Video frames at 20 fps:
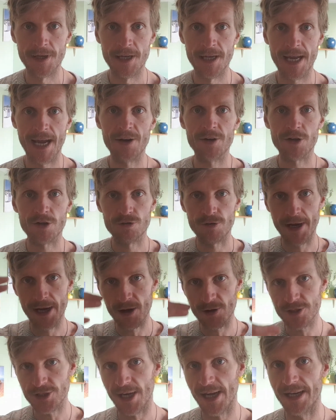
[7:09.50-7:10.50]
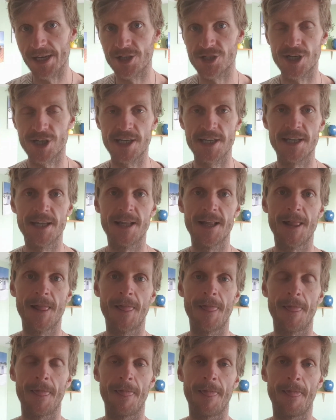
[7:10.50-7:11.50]
your energy,
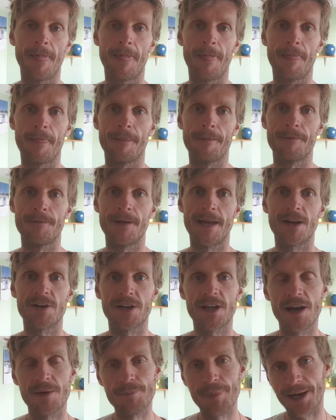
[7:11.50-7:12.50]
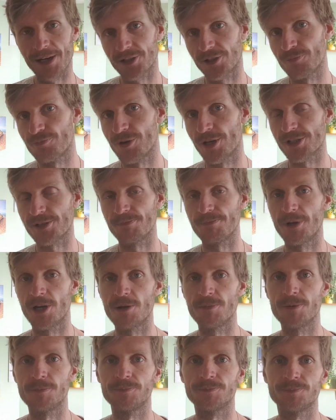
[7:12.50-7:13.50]
how to come back to the present
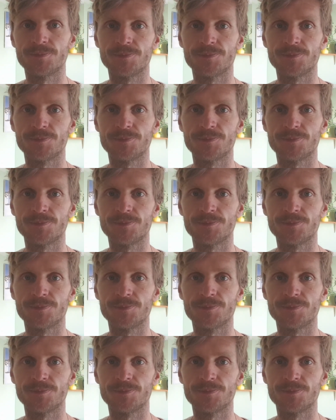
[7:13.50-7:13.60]
moment.